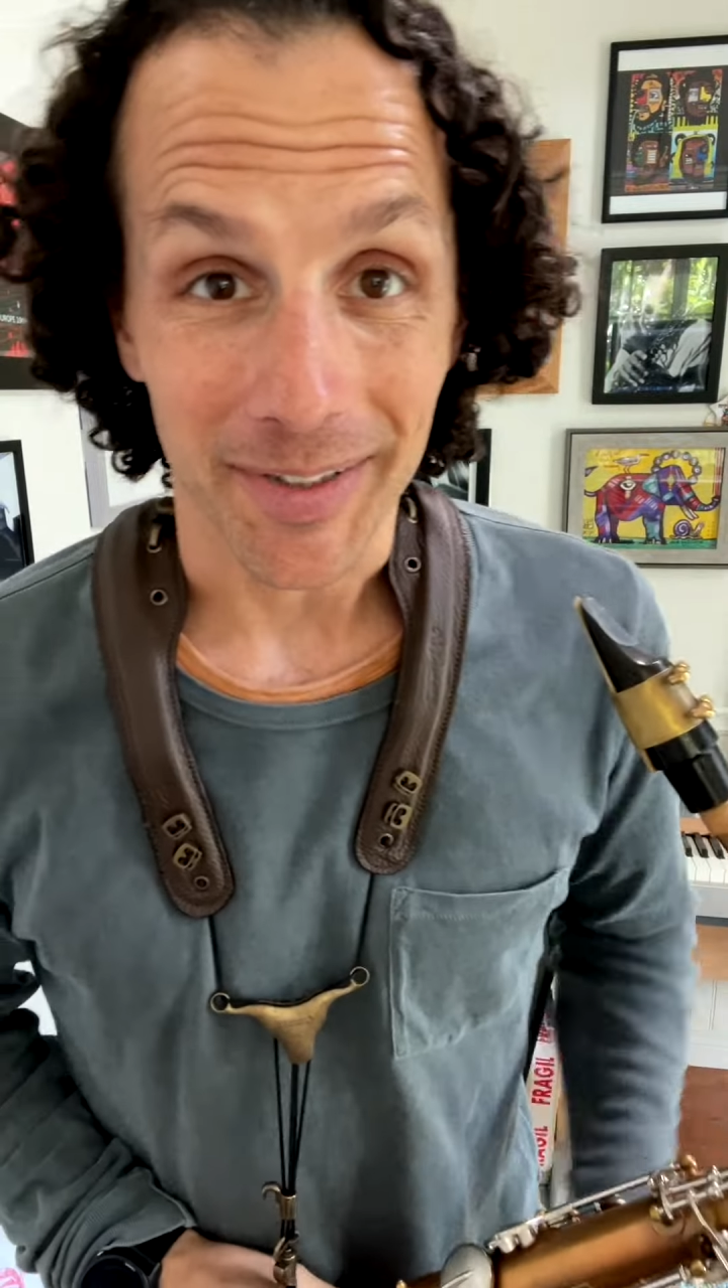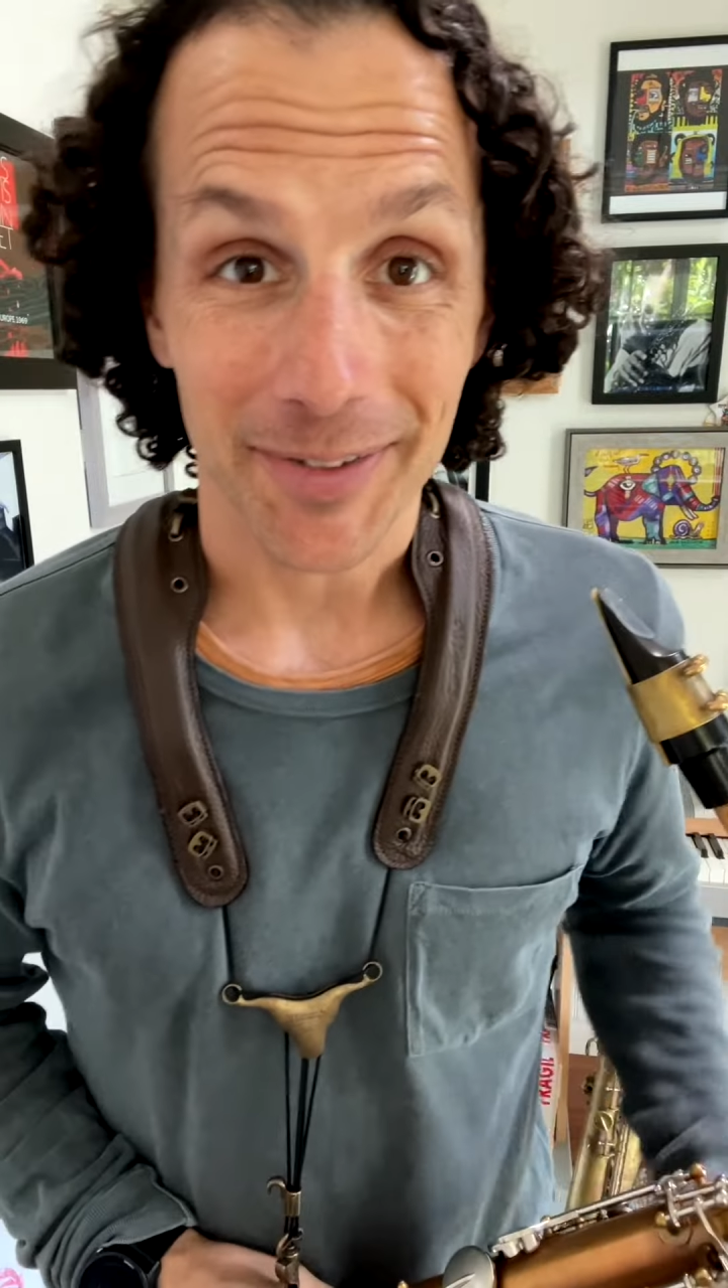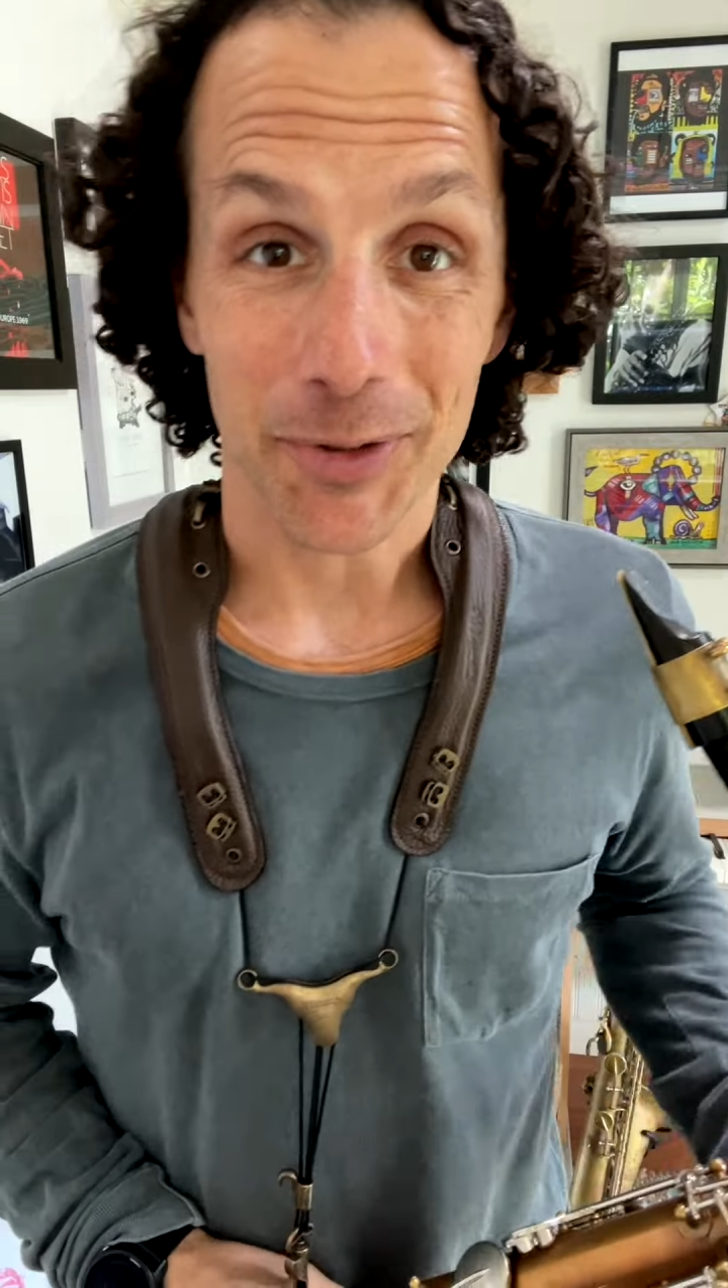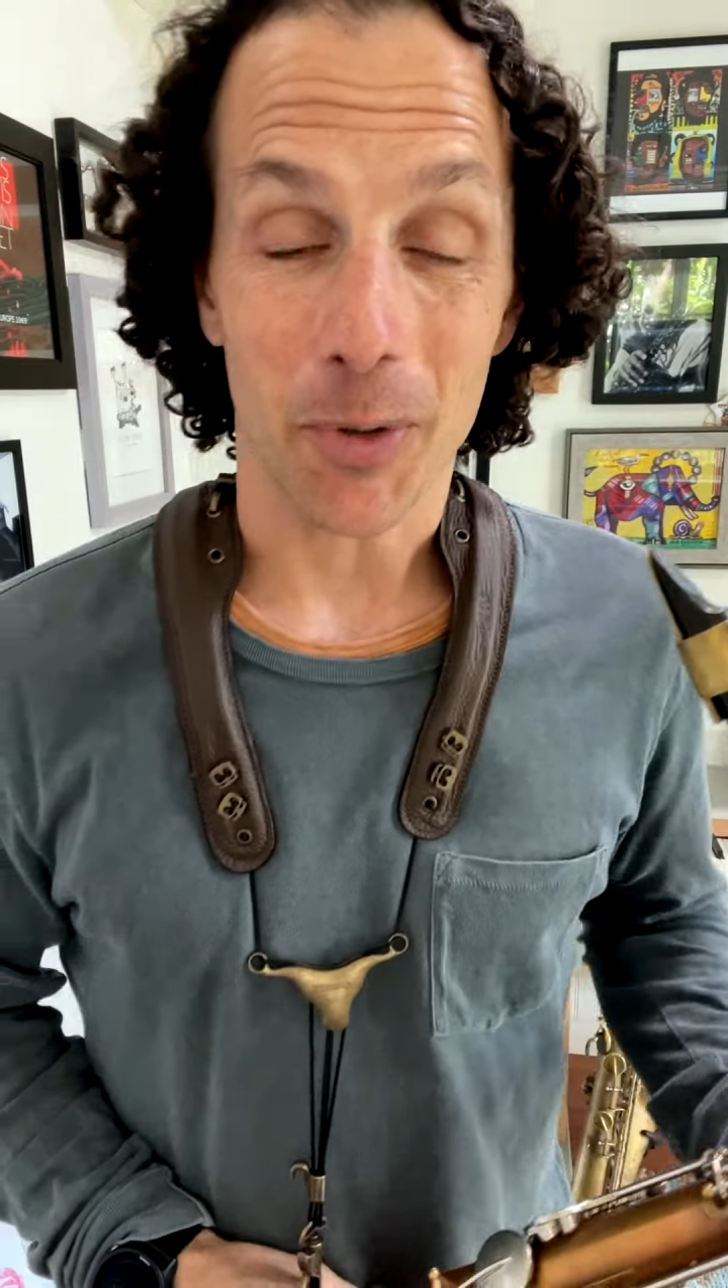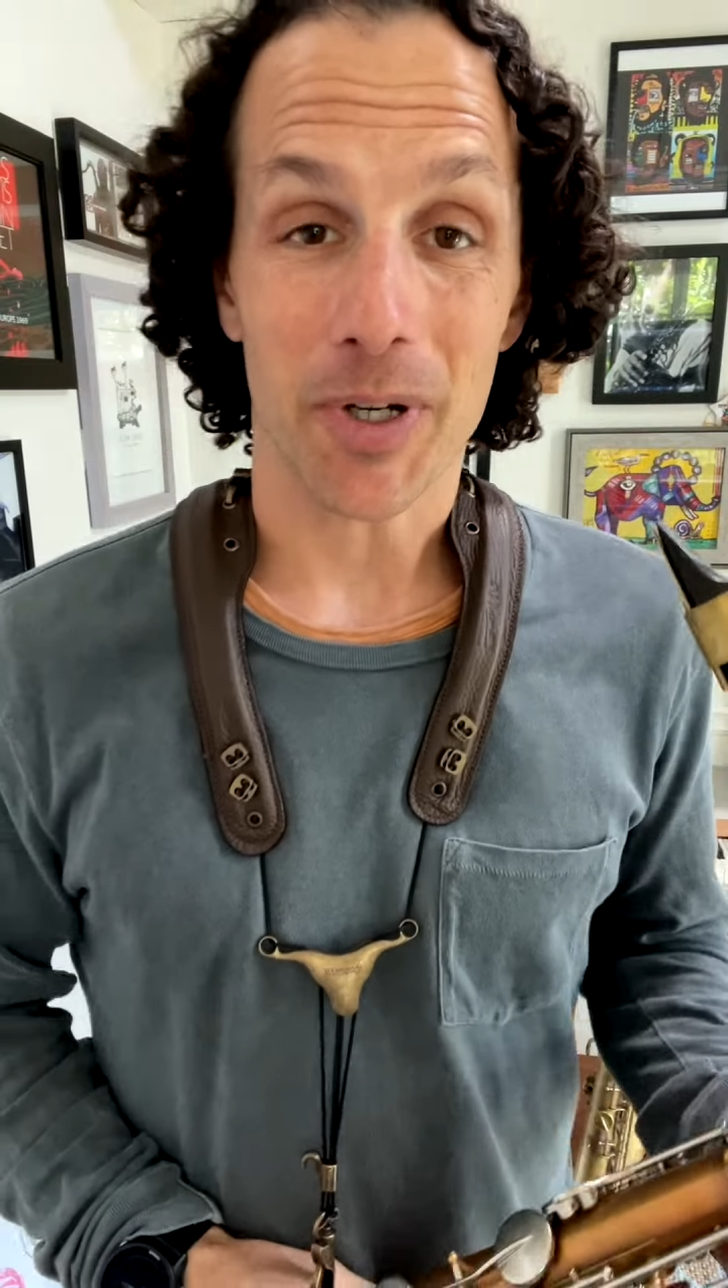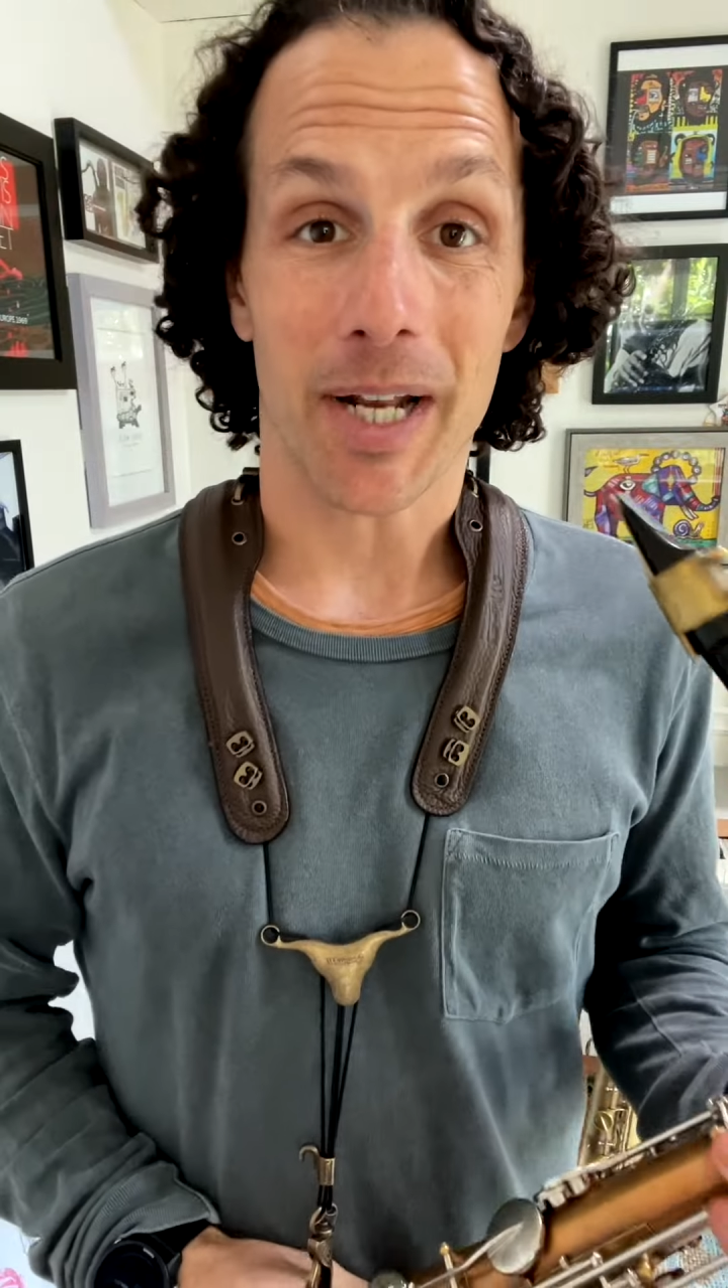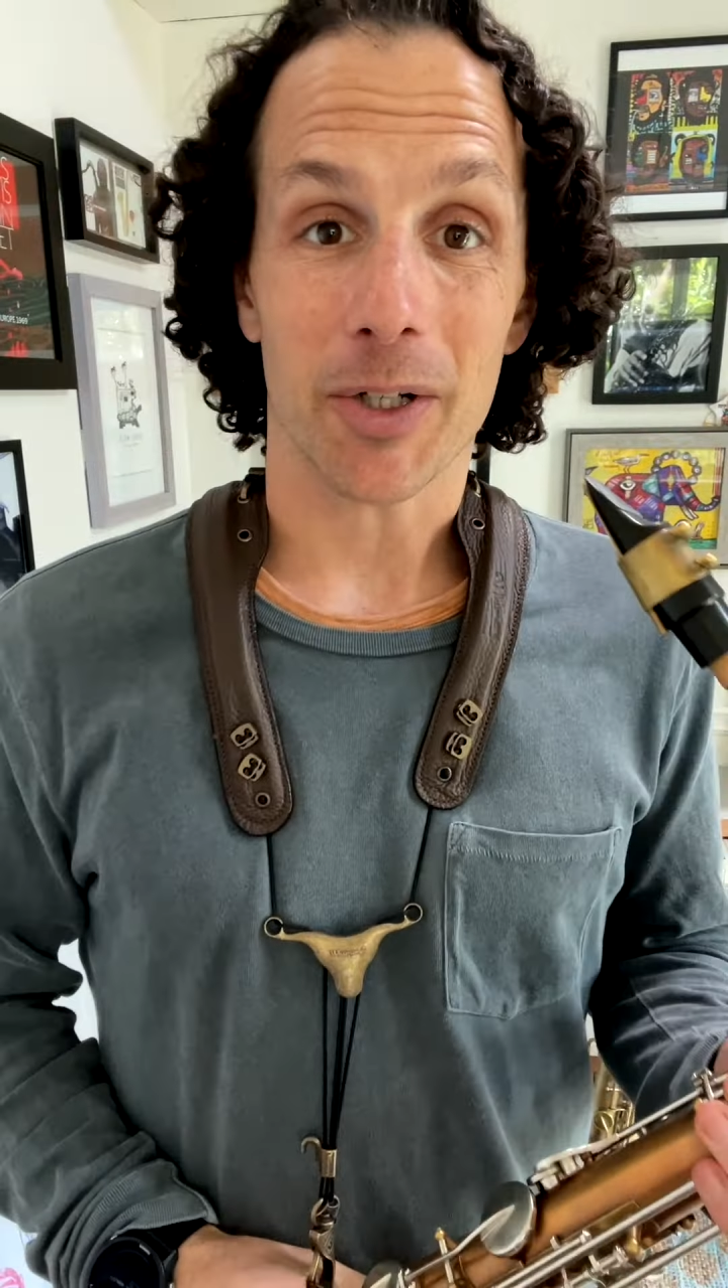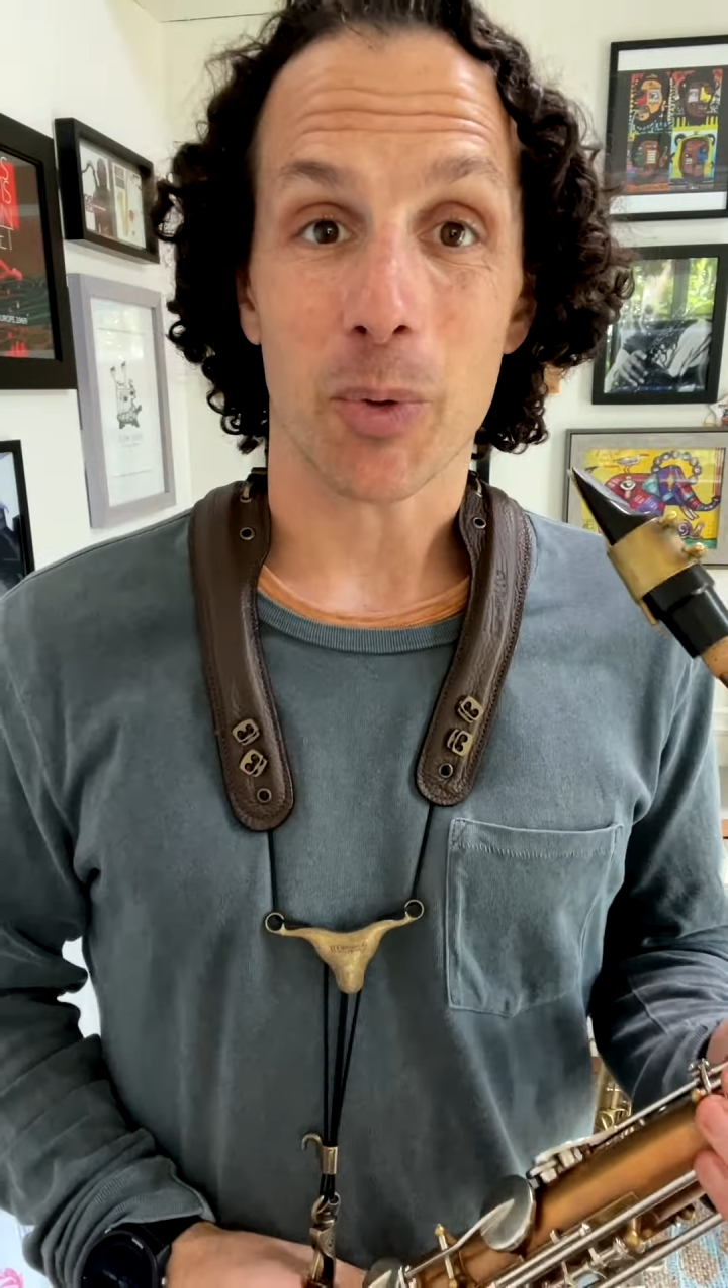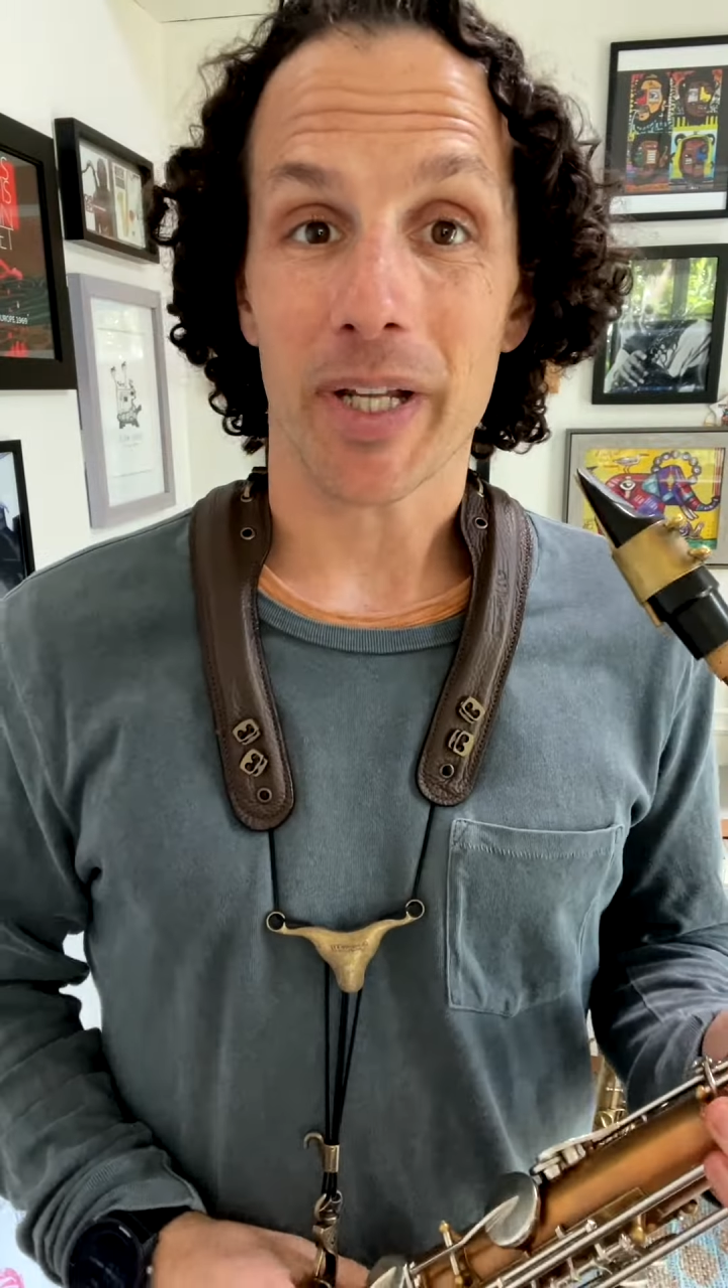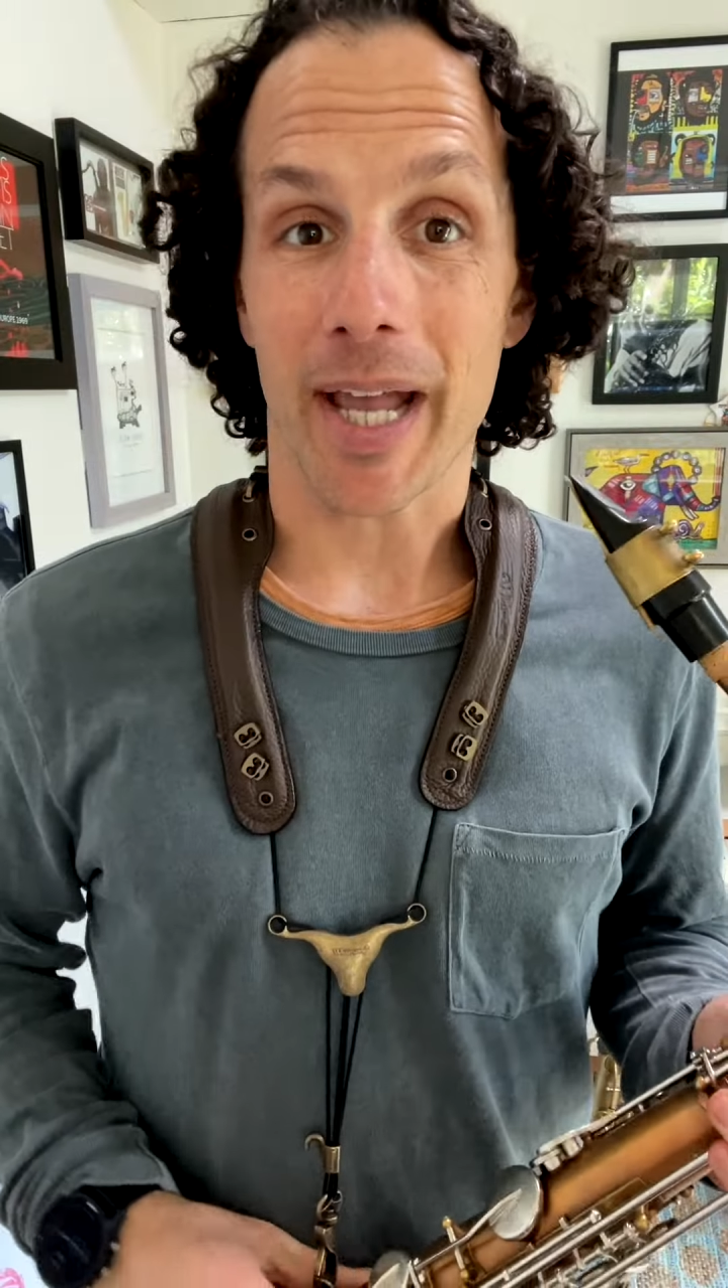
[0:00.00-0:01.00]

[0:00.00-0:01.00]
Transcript: So got a quick